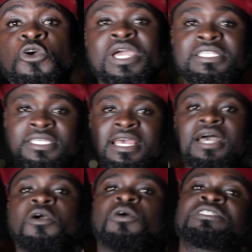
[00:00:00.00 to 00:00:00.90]
do it,
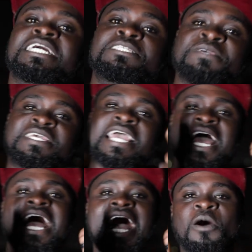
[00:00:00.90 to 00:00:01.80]
contact me.
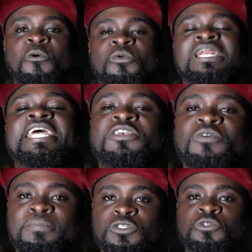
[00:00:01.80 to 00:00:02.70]
I'll link
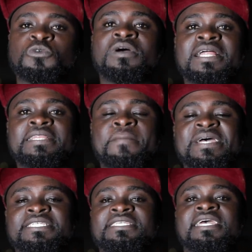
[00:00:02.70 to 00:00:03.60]
you up to the
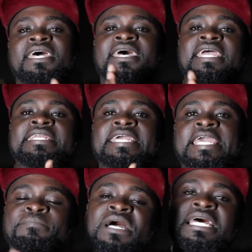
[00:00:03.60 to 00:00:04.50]
best in the
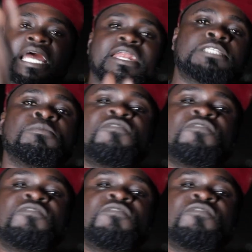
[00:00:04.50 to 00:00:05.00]
game. Now let's